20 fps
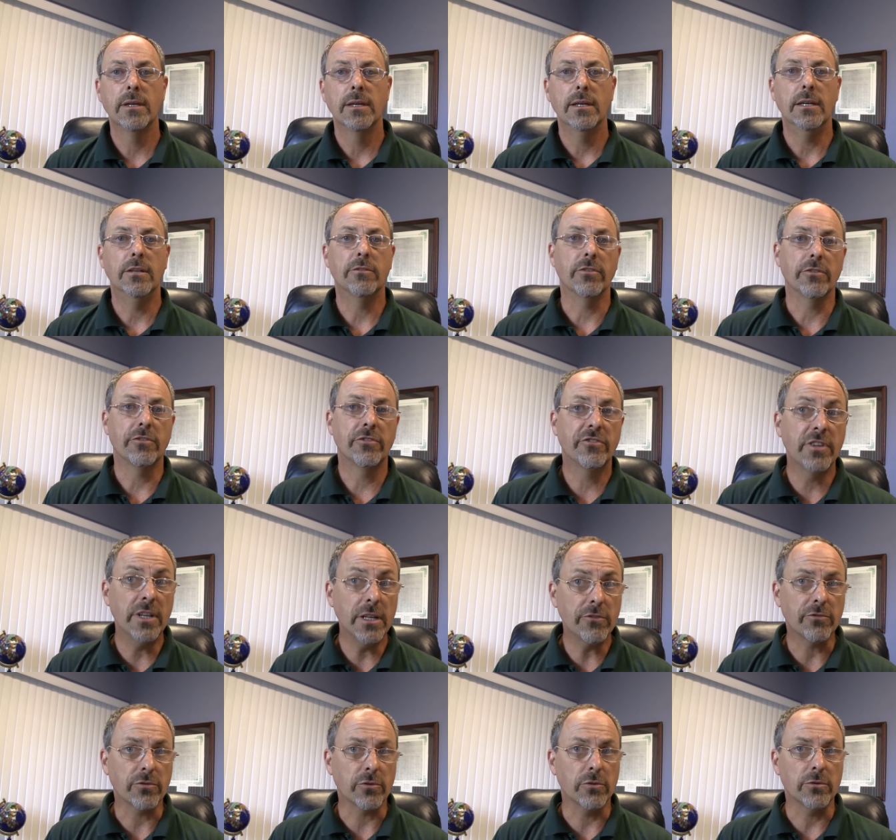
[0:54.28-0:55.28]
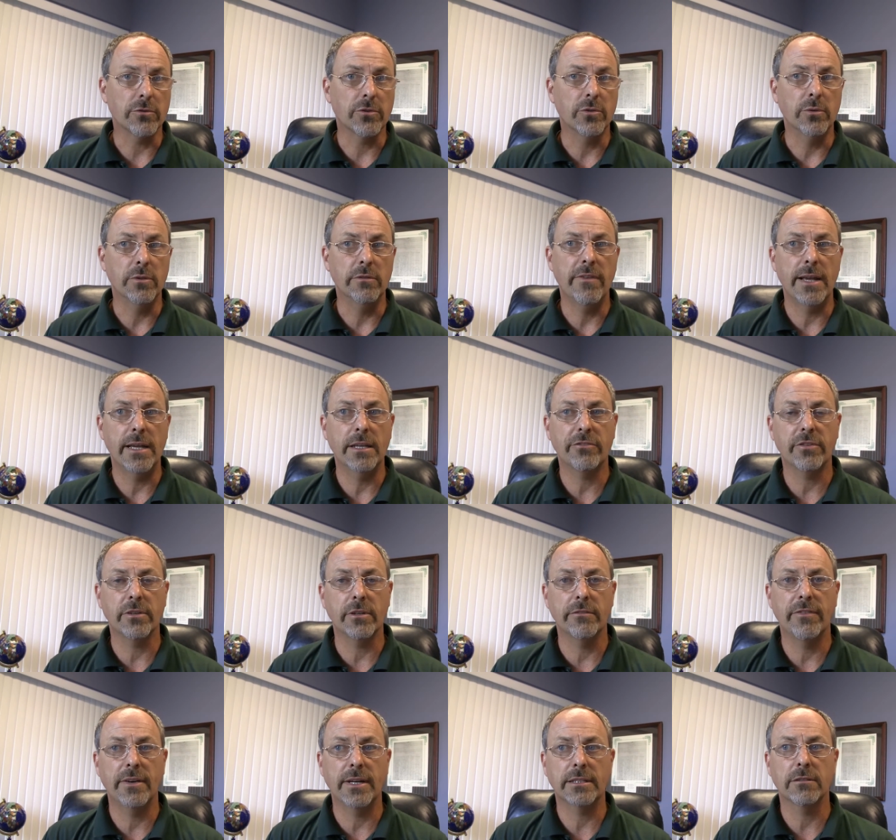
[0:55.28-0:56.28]
is essential to advancing
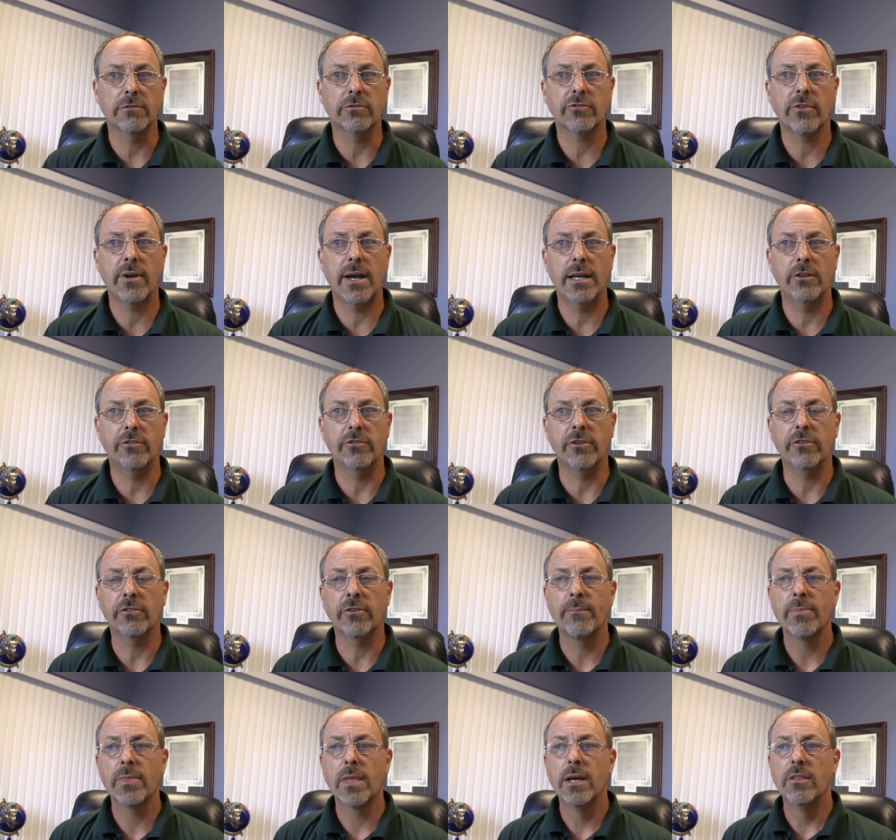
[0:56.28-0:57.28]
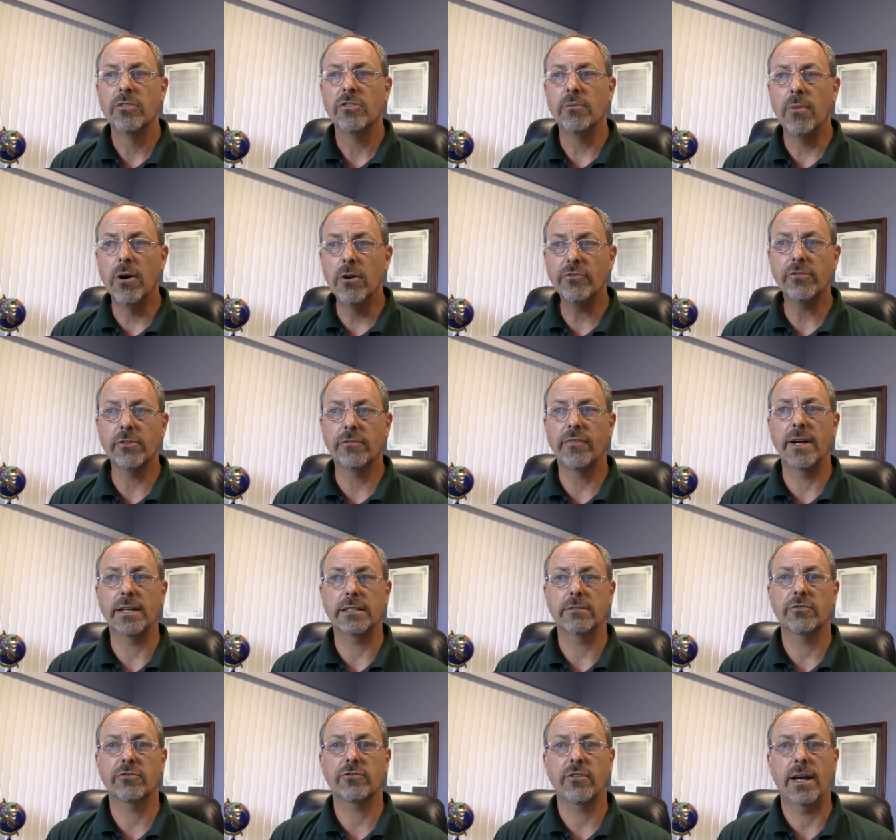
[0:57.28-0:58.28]
effective strategies. The most
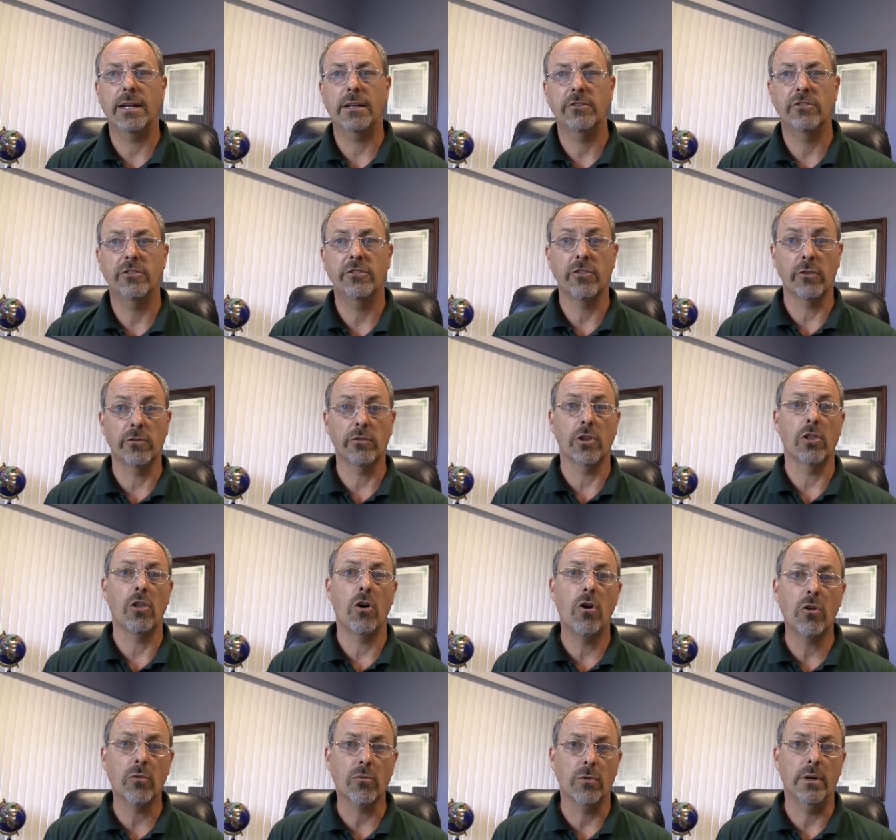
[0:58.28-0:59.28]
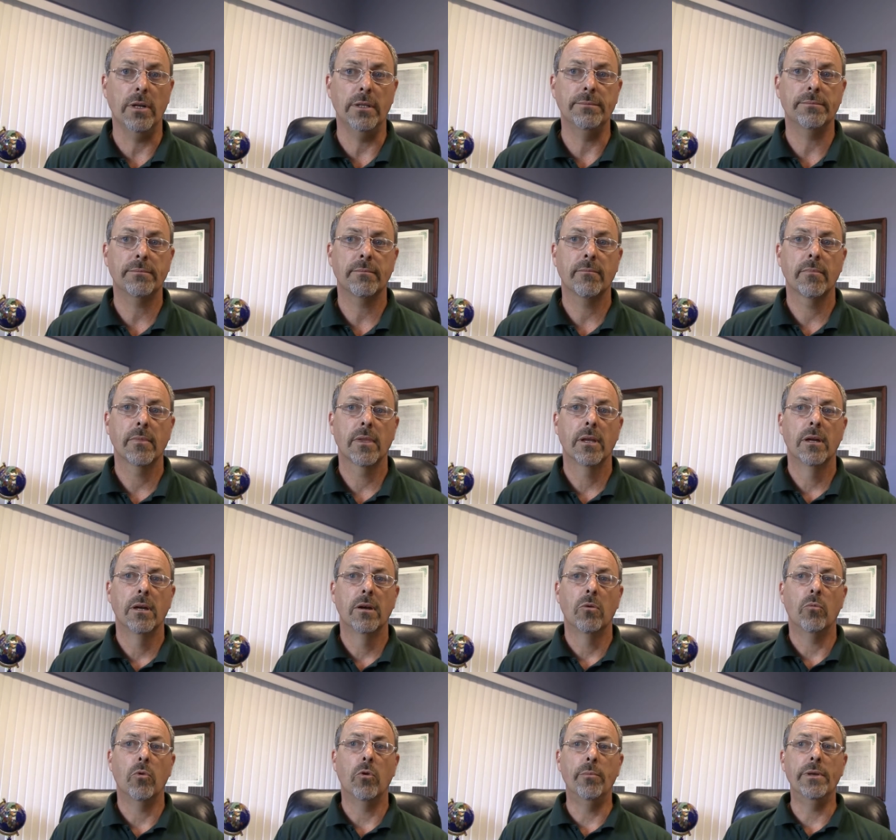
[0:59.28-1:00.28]
effective strategies over the long run
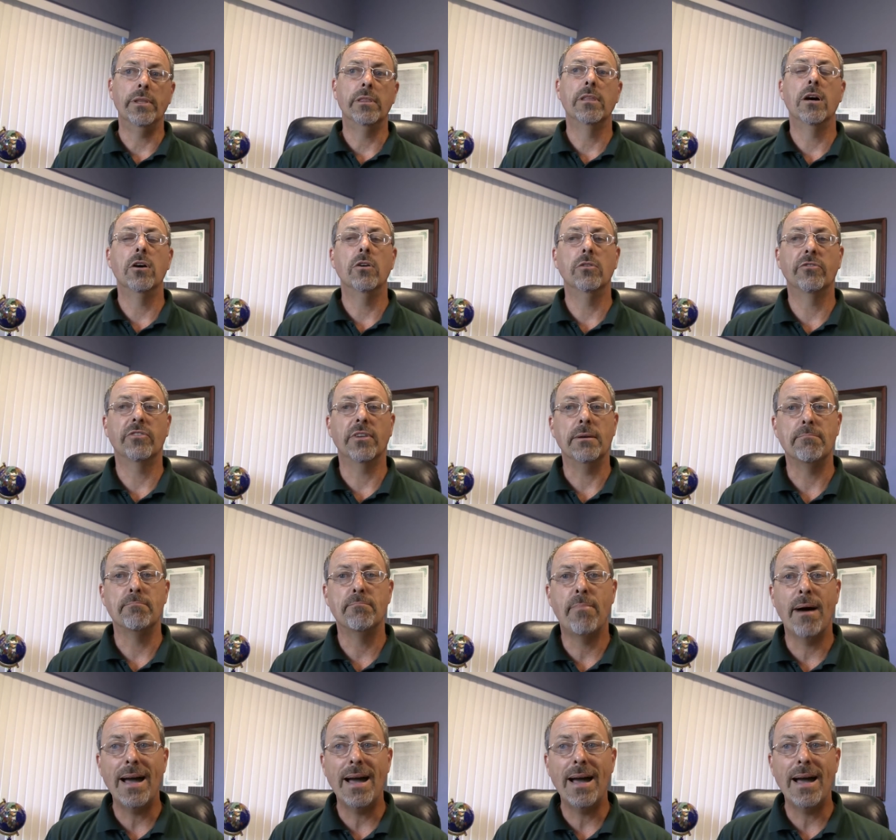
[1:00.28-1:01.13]
will be those that